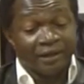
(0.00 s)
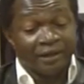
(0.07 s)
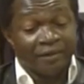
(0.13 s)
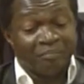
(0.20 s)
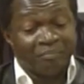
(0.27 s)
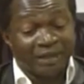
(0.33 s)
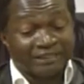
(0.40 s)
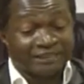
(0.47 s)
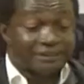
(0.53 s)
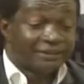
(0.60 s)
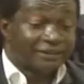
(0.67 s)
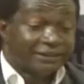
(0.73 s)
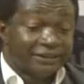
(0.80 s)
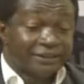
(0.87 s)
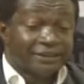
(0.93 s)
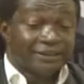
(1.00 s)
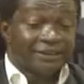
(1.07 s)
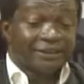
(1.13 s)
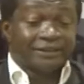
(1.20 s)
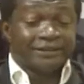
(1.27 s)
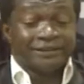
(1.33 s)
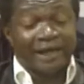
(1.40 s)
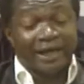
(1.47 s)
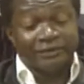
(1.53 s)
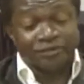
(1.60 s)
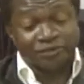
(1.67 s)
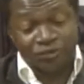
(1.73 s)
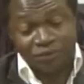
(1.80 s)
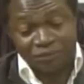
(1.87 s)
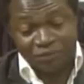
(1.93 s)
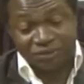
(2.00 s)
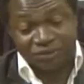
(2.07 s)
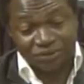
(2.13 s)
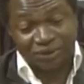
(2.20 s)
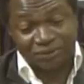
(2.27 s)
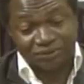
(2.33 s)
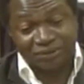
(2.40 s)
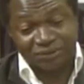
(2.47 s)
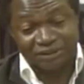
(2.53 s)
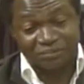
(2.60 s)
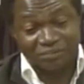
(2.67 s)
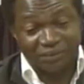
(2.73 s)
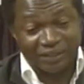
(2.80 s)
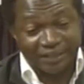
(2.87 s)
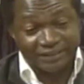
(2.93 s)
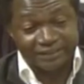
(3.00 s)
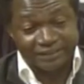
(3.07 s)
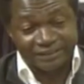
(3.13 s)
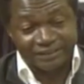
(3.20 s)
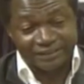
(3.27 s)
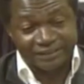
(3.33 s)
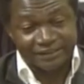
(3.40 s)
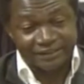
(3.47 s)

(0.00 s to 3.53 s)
But there should be structures in place